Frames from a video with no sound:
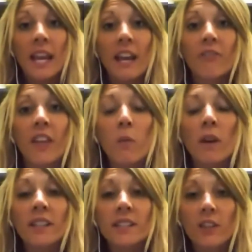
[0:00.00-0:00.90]
If they
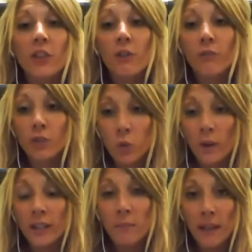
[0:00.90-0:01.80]
want to sit there for
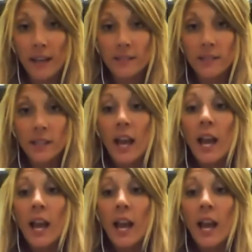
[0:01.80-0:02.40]
20 minutes